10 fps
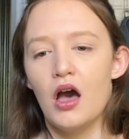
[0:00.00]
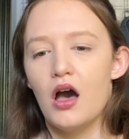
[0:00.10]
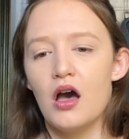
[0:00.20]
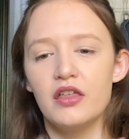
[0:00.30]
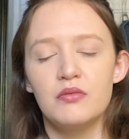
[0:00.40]

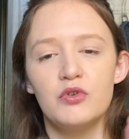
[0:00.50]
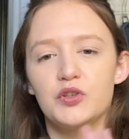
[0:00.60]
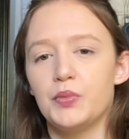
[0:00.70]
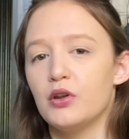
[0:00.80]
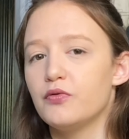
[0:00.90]
The
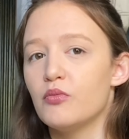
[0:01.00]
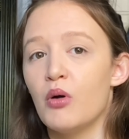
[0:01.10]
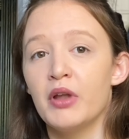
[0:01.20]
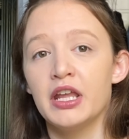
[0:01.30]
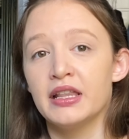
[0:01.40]
Most Beautiful
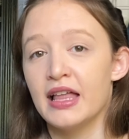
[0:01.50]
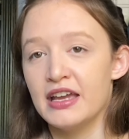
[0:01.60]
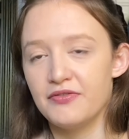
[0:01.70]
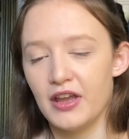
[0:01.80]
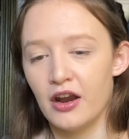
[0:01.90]
Moment in
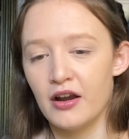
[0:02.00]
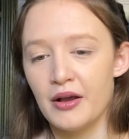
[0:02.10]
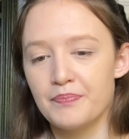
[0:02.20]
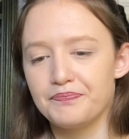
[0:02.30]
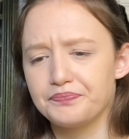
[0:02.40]
Life era.